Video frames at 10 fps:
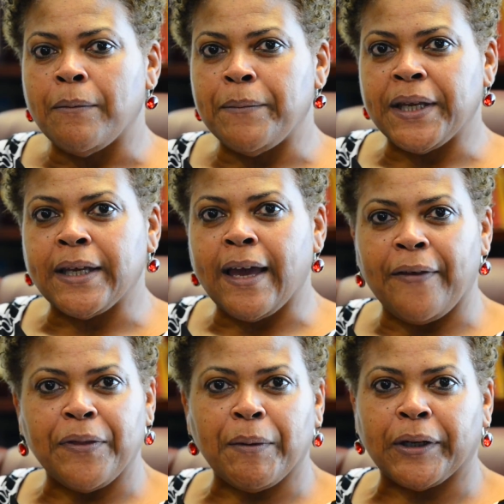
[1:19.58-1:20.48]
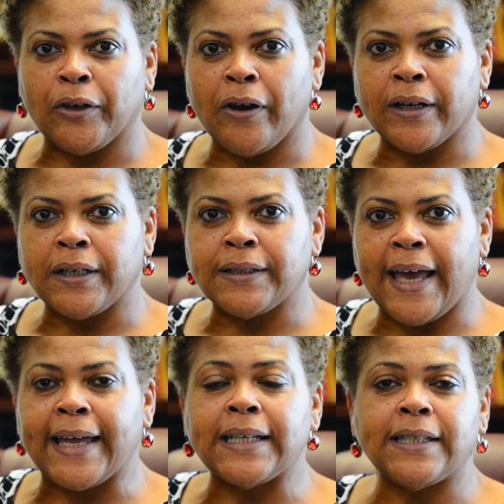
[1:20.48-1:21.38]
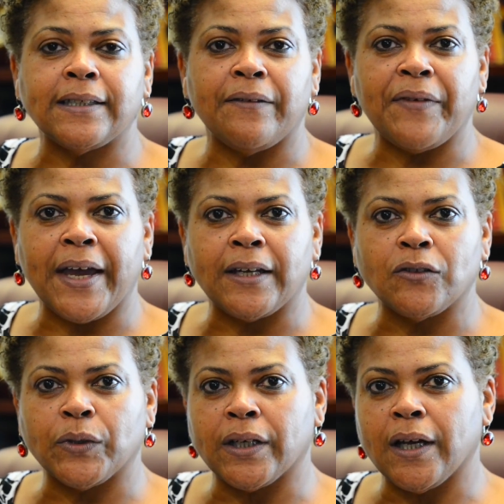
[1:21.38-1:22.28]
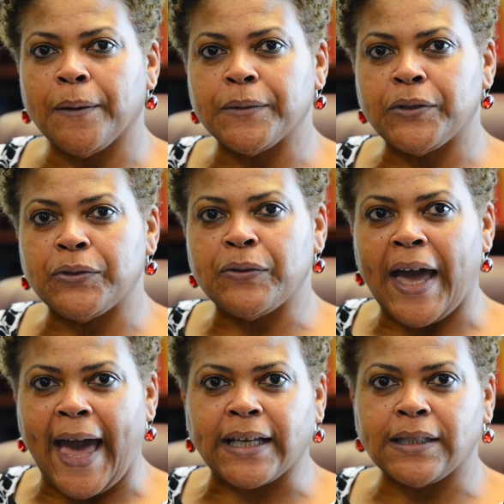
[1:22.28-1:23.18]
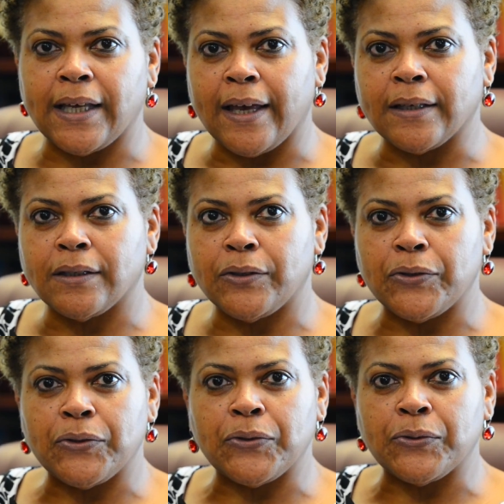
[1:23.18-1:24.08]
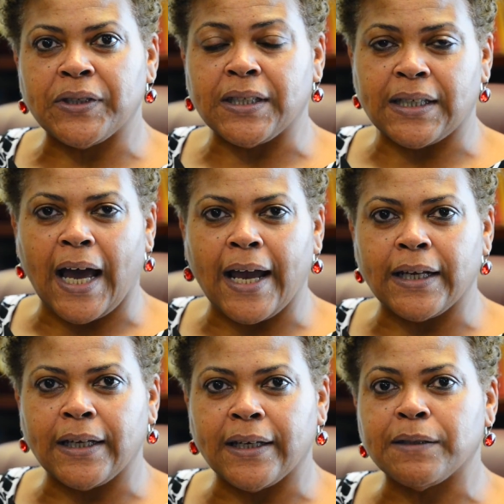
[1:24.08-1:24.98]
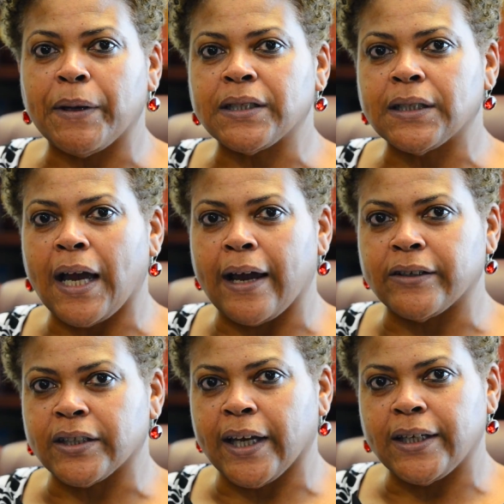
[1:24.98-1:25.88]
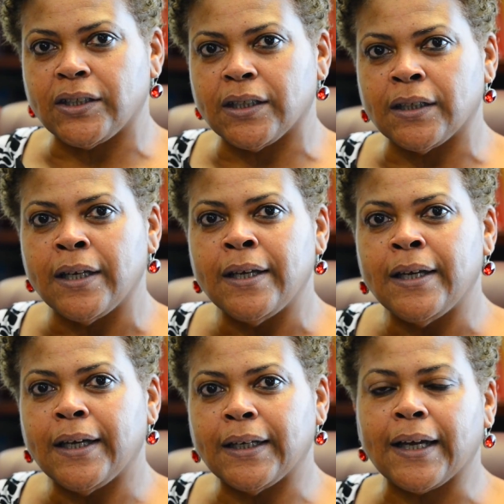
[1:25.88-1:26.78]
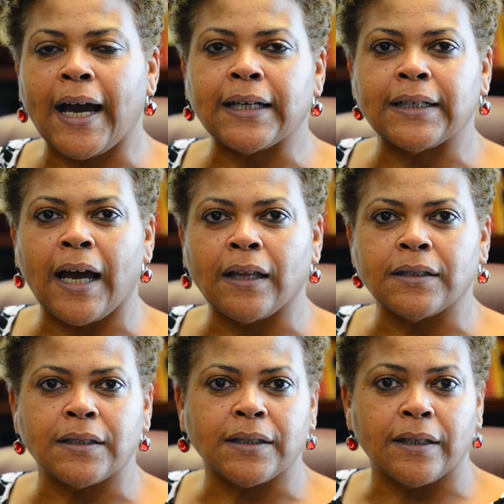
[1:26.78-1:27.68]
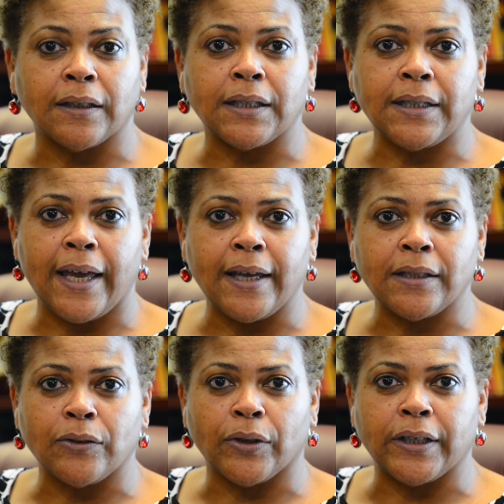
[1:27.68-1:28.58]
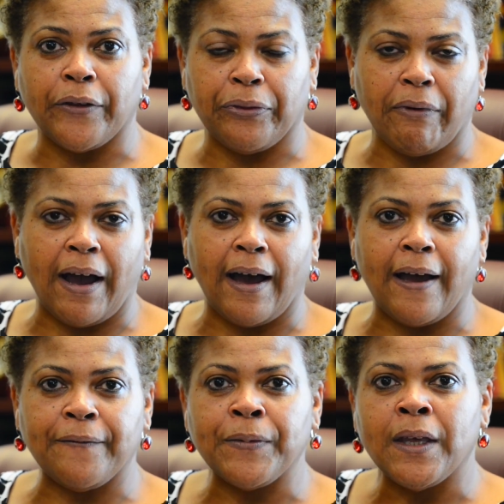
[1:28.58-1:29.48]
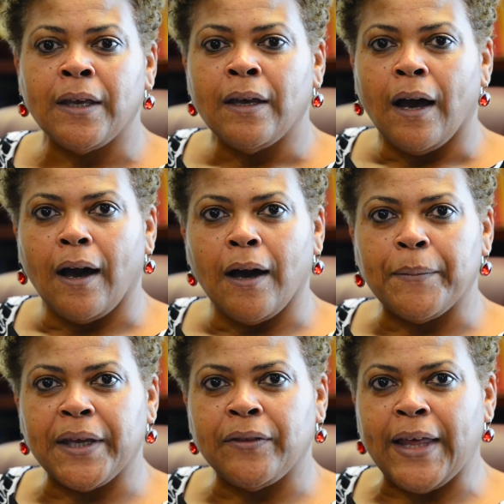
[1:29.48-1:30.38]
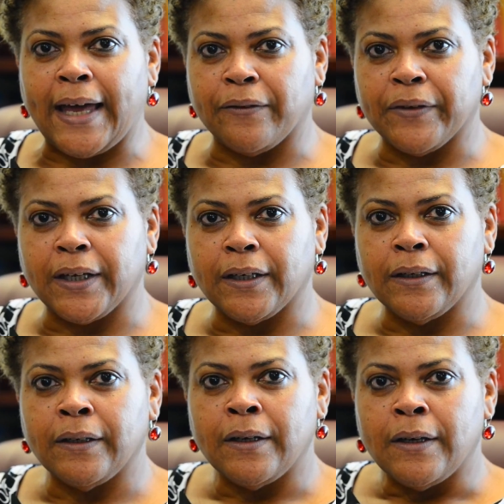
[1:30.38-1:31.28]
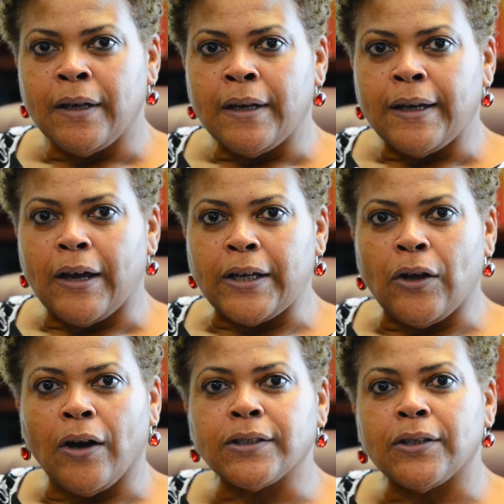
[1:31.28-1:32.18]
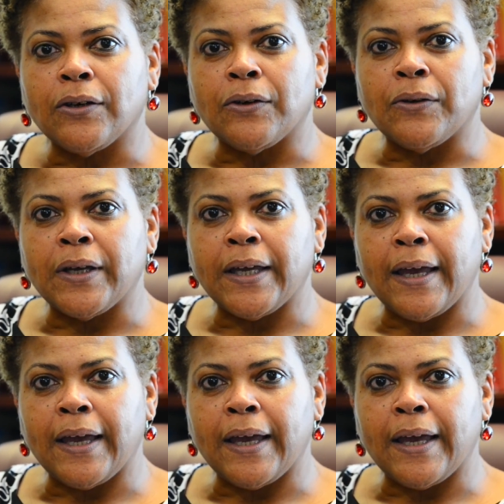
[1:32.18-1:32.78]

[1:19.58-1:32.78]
many ethnic minorities at a disadvantage when it comes to access to society, especially higher education, and the kind of knowledge and skill it takes in order to thrive in that arena. It also